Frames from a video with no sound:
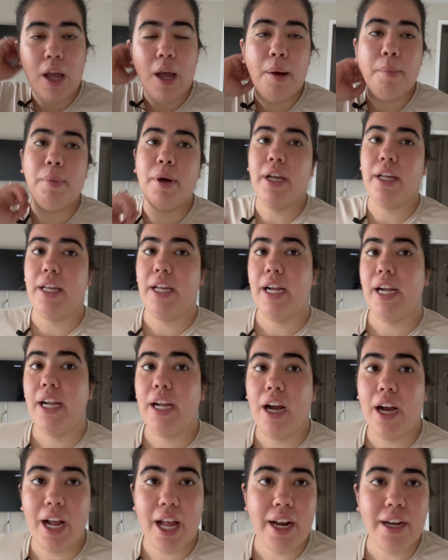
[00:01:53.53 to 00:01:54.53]
But
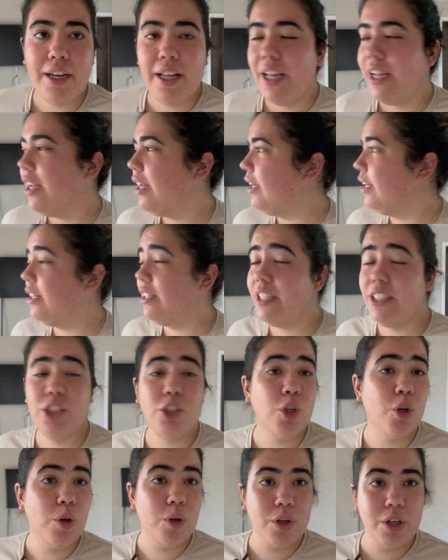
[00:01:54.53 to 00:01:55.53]
again, that's
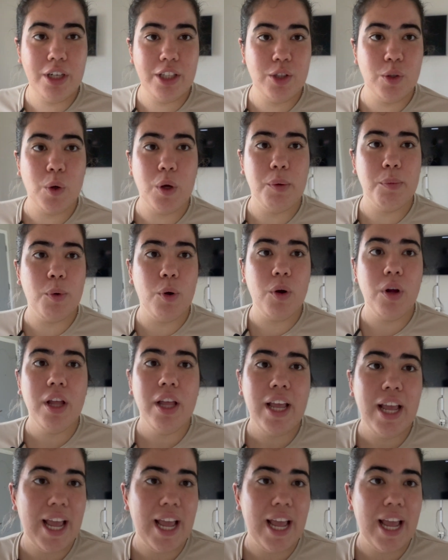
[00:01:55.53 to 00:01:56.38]
totally normal.